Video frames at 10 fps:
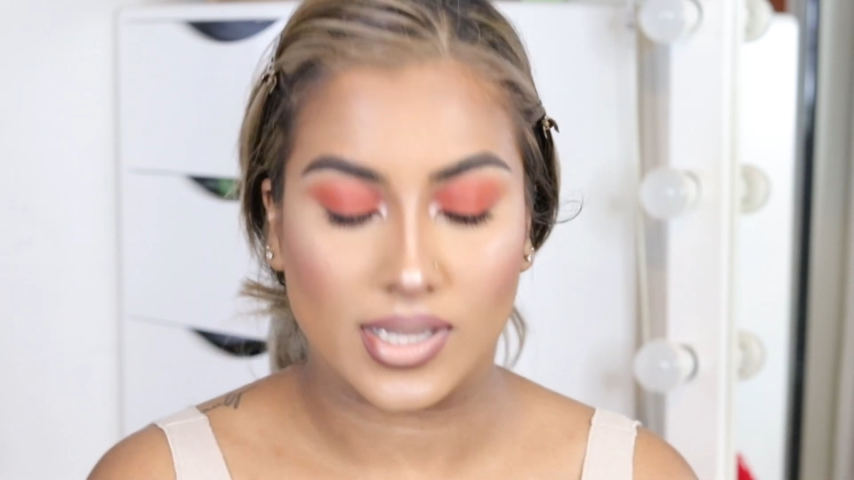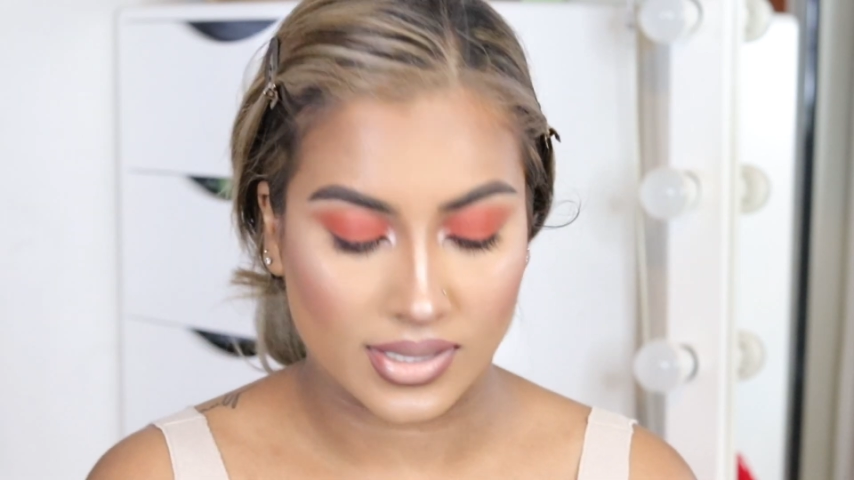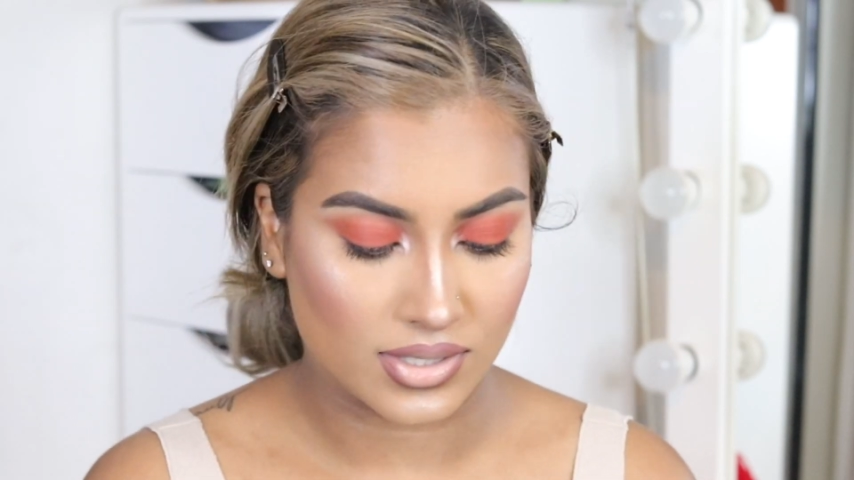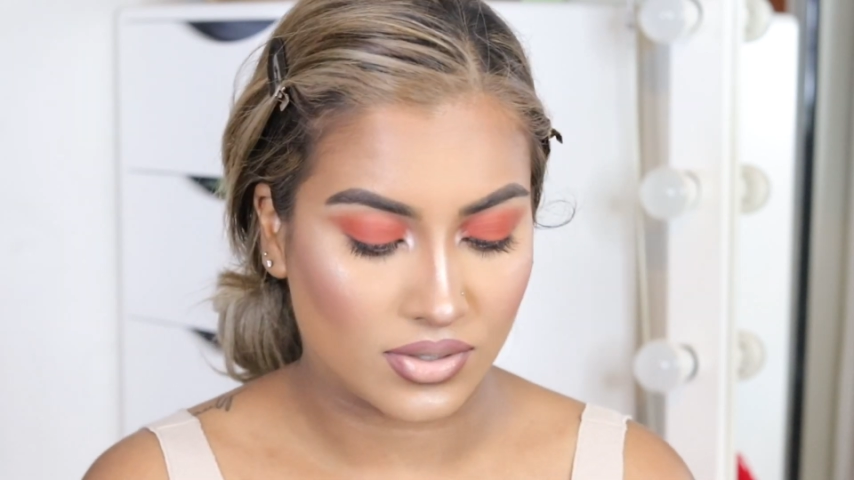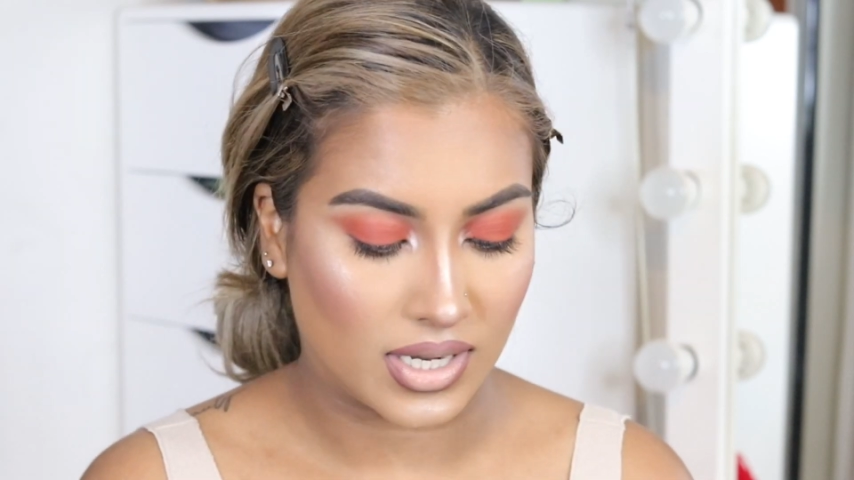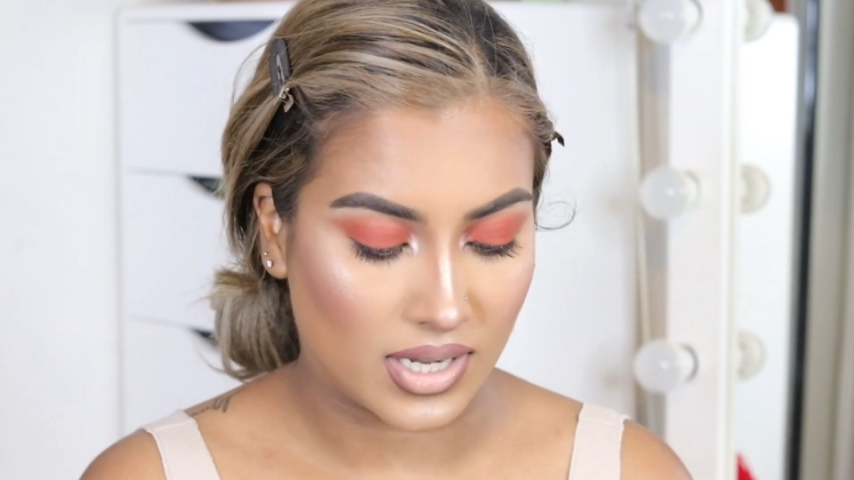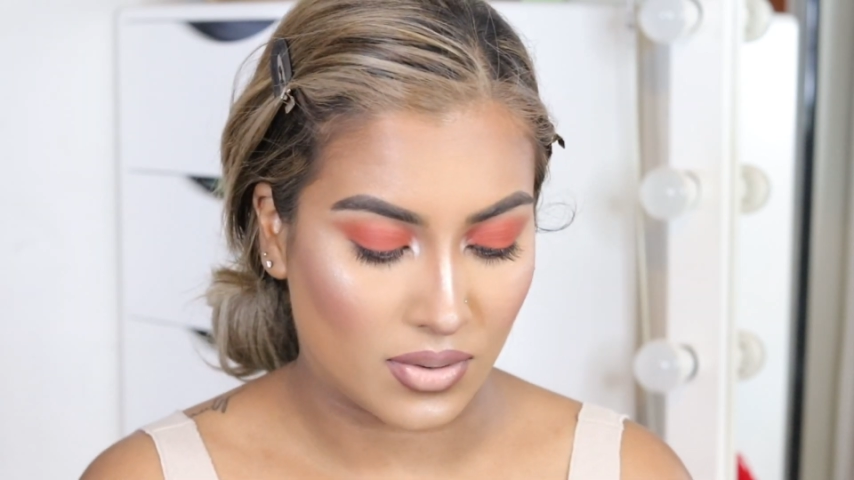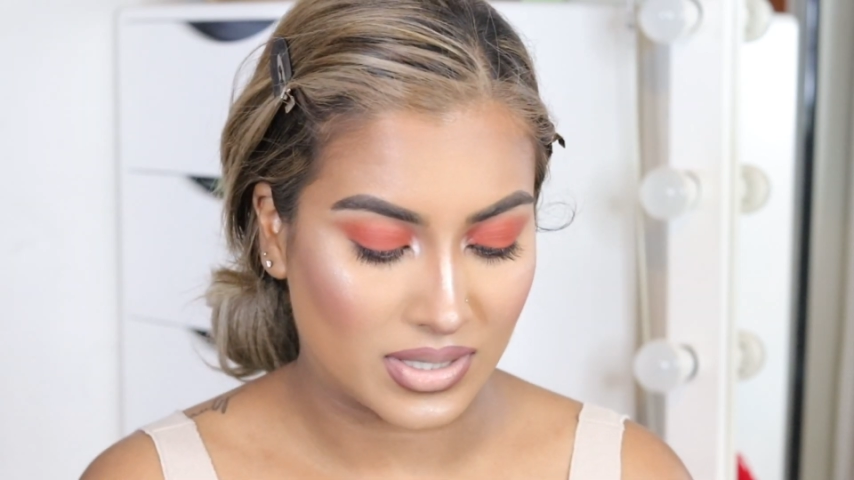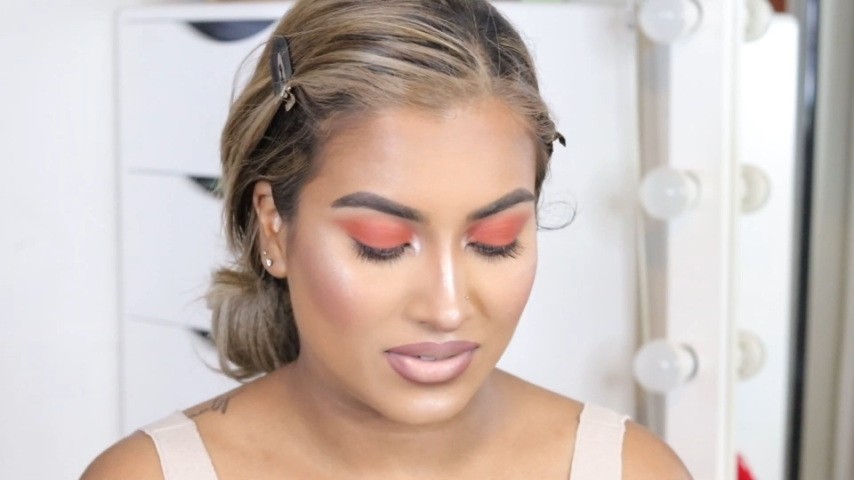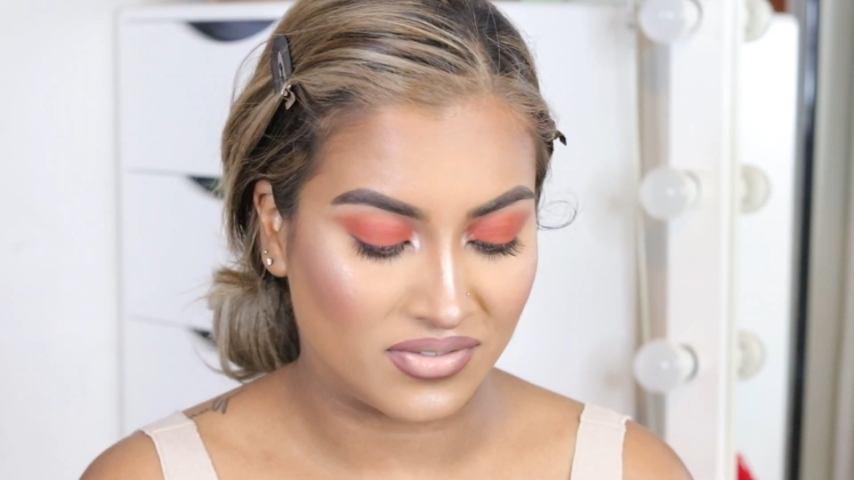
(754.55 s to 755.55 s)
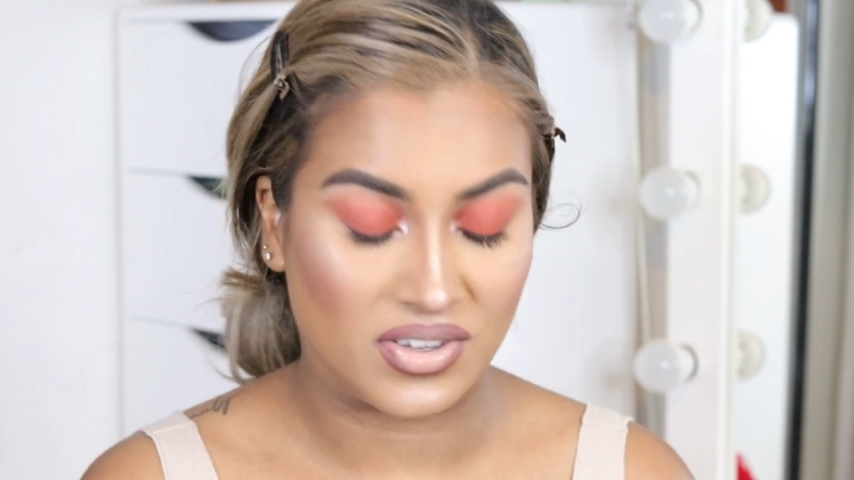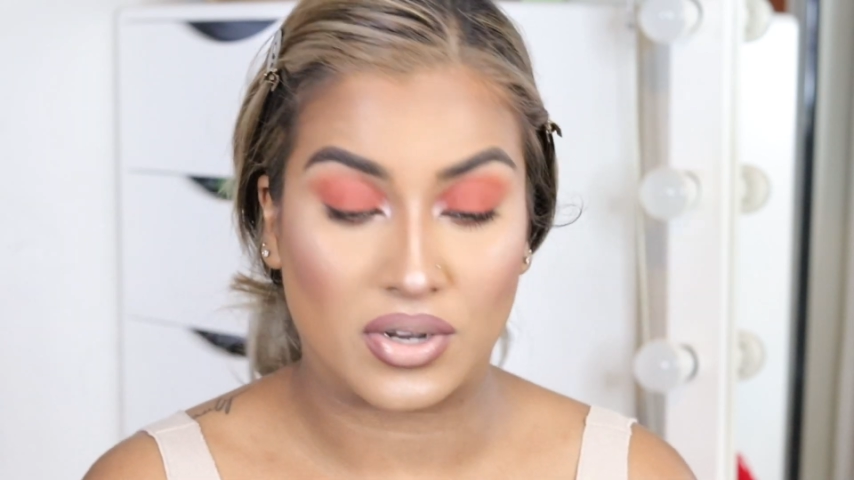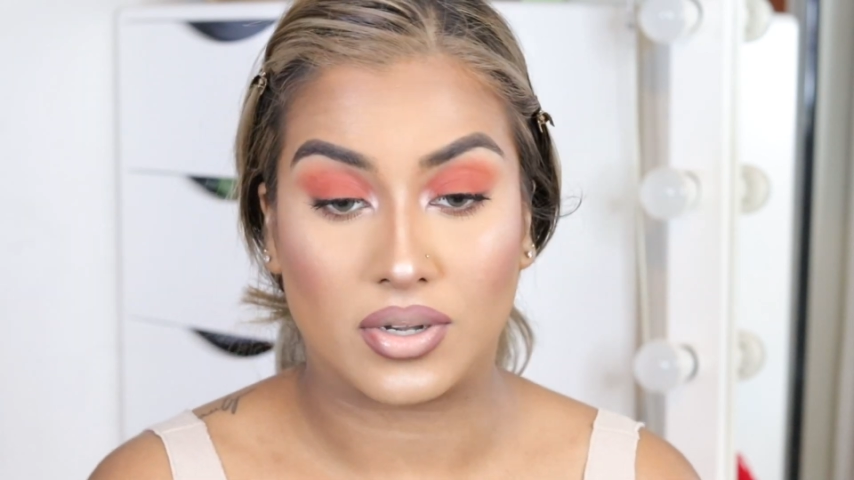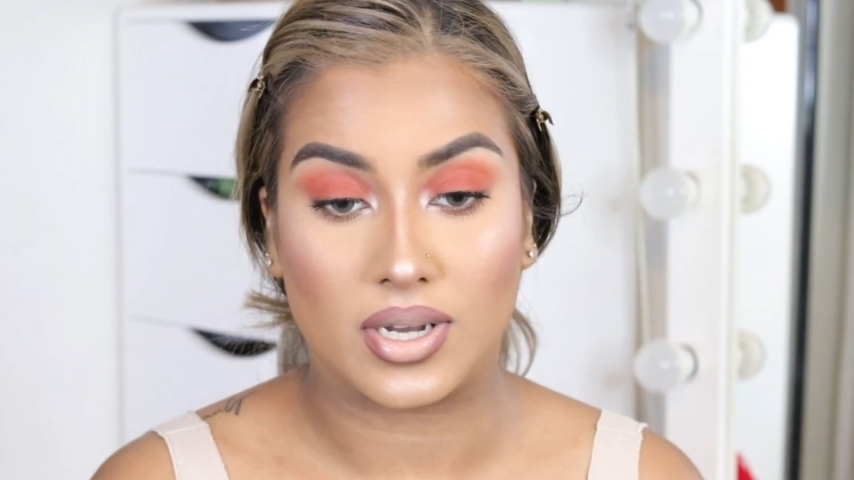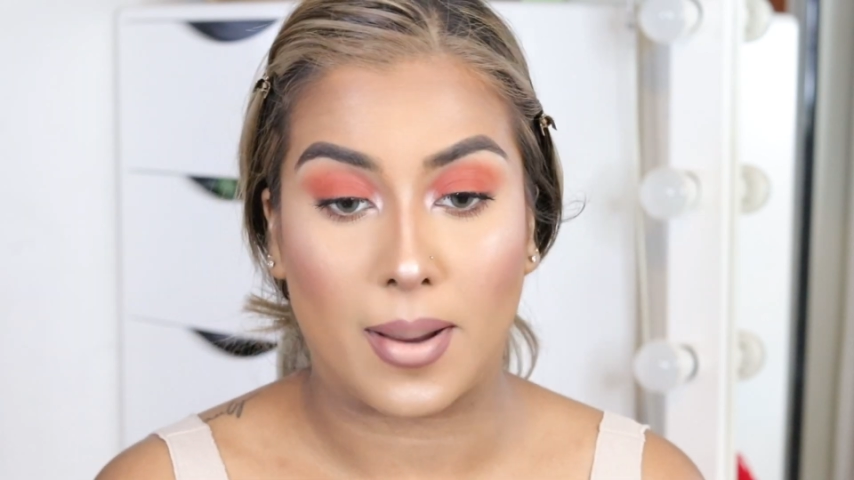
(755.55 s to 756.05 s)
and this right now is
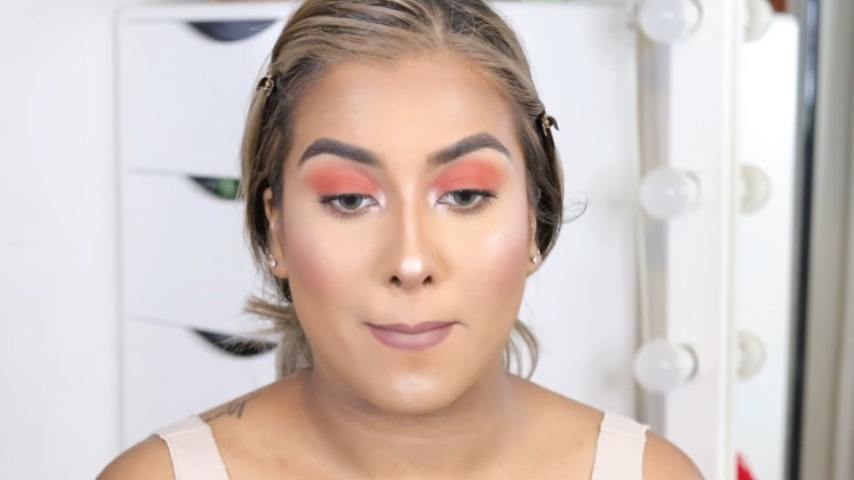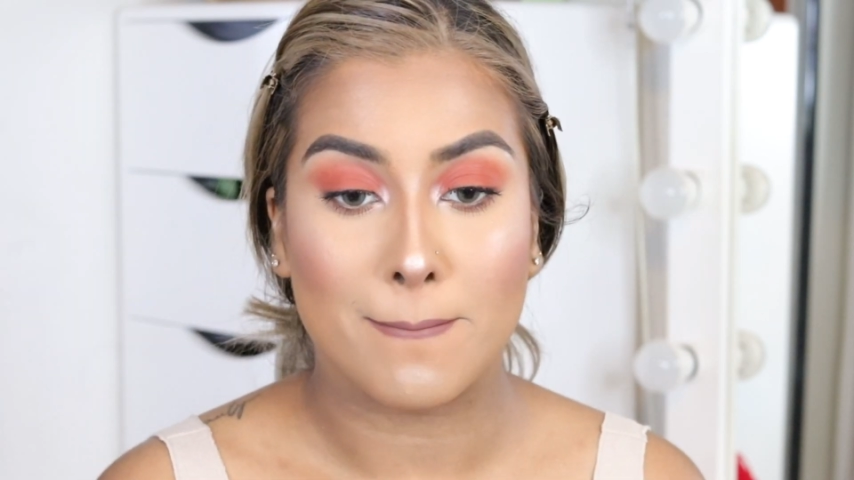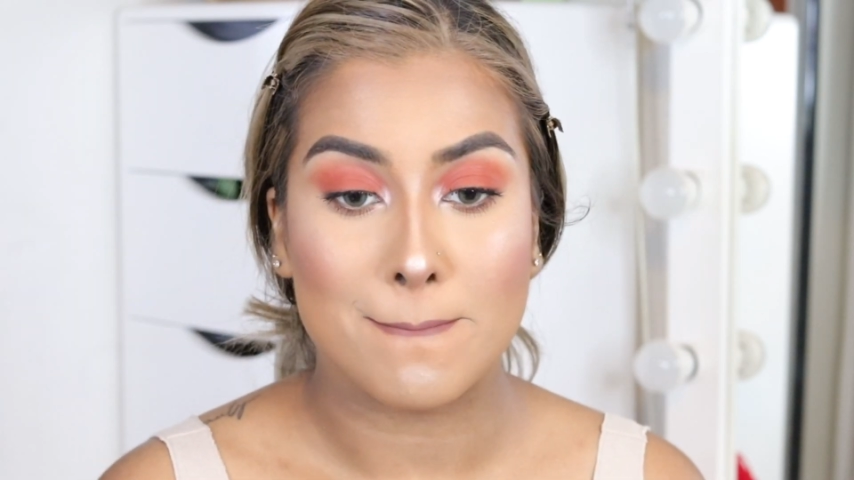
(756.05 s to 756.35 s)
very